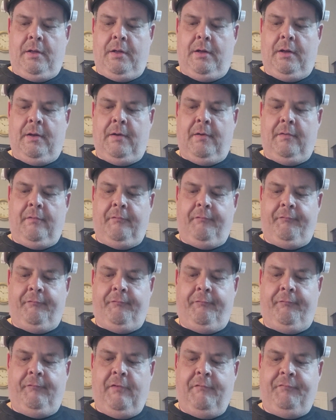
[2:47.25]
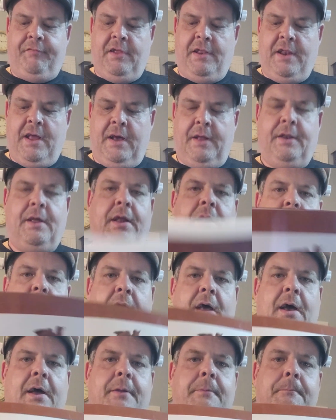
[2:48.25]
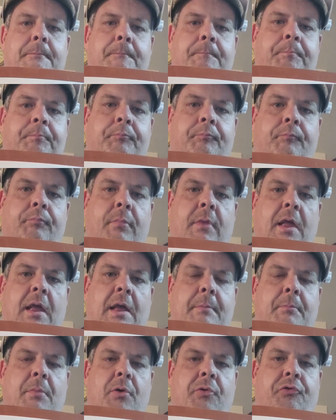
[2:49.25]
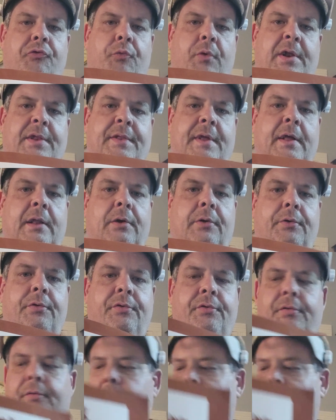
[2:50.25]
$59.99 at most retailers.